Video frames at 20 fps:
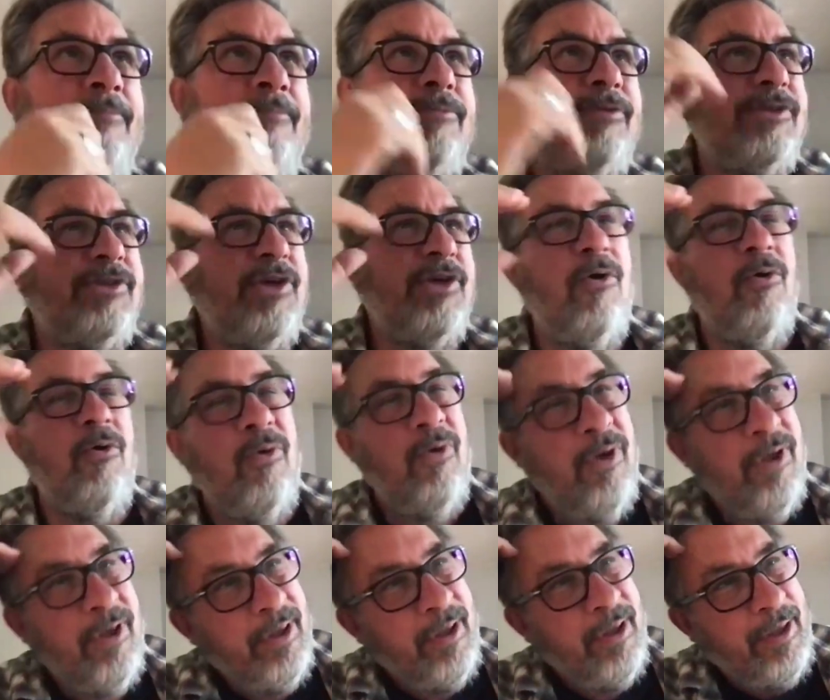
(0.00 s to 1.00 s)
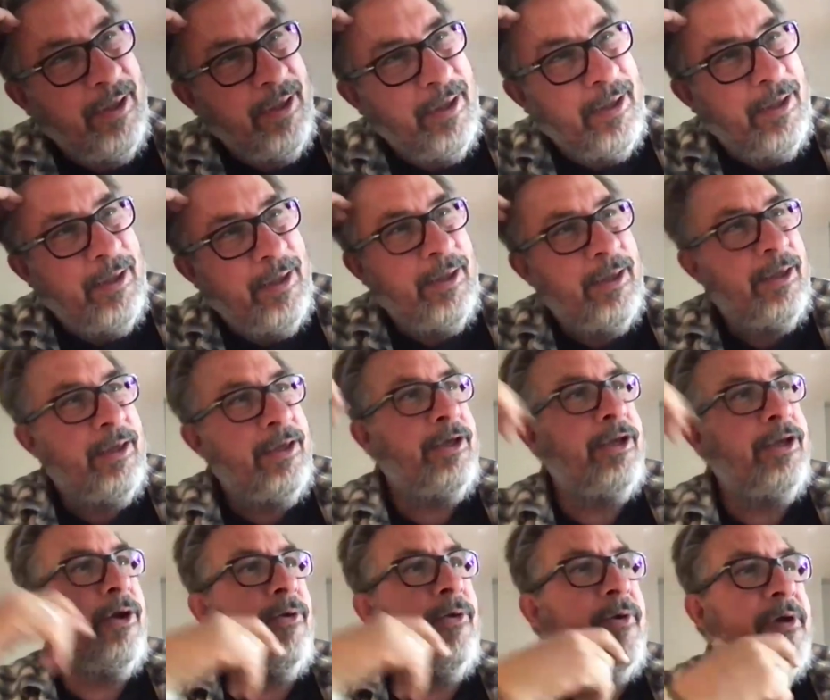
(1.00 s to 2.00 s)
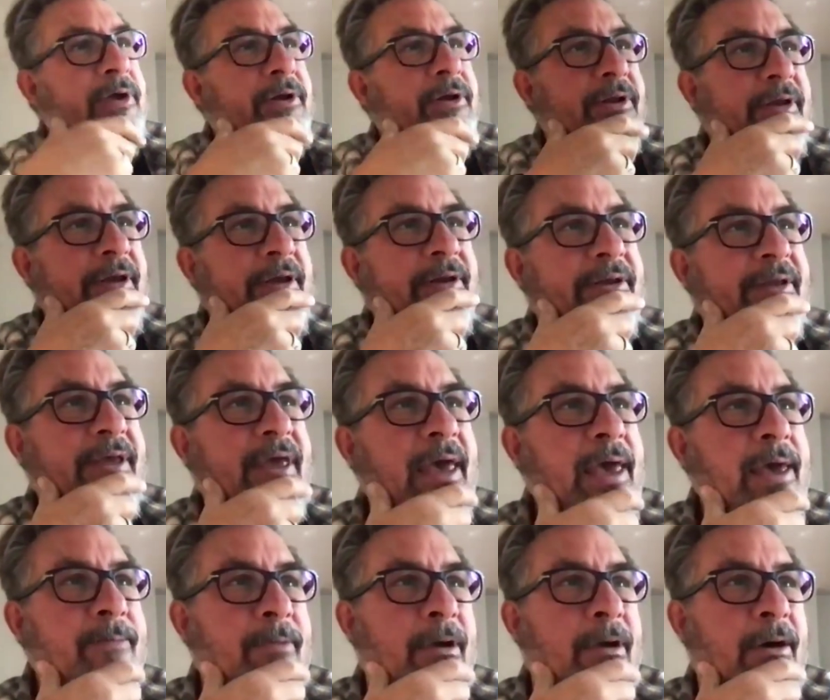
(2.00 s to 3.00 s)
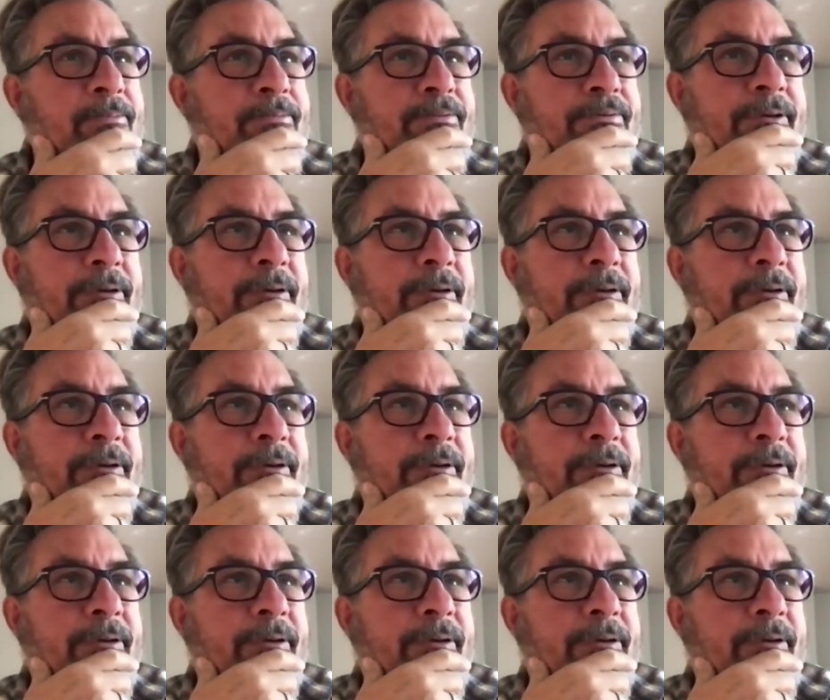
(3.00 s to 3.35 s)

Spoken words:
So, it came up